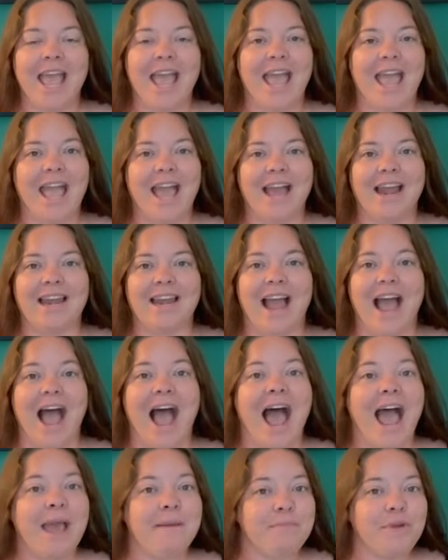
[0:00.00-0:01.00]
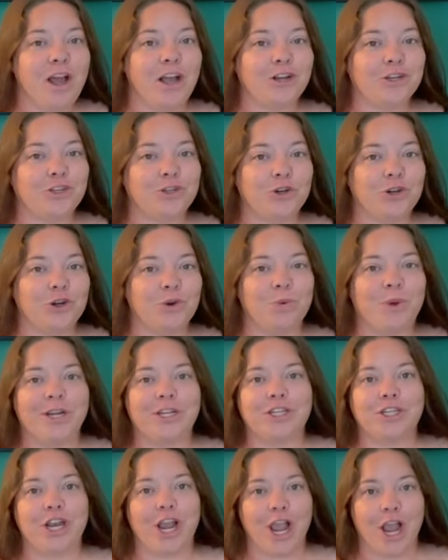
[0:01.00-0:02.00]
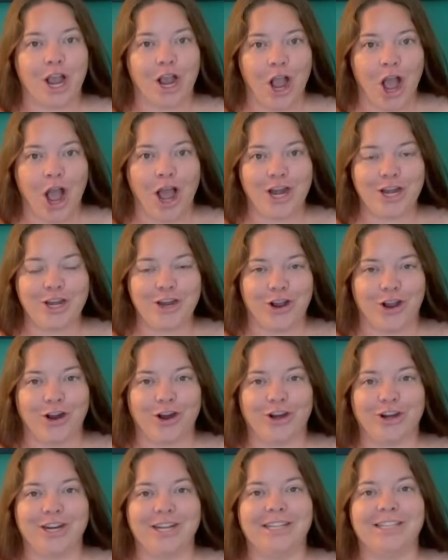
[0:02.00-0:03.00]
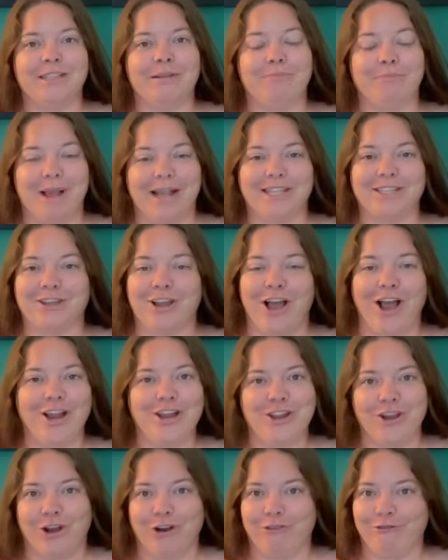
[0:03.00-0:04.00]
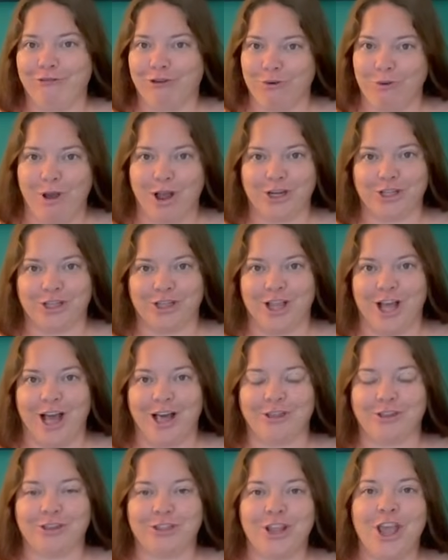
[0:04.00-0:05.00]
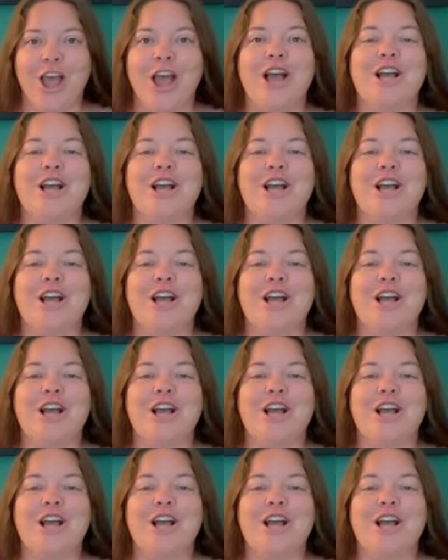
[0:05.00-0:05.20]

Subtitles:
and I'm not sure which cotton yarn is the best cotton yarn for washcloths,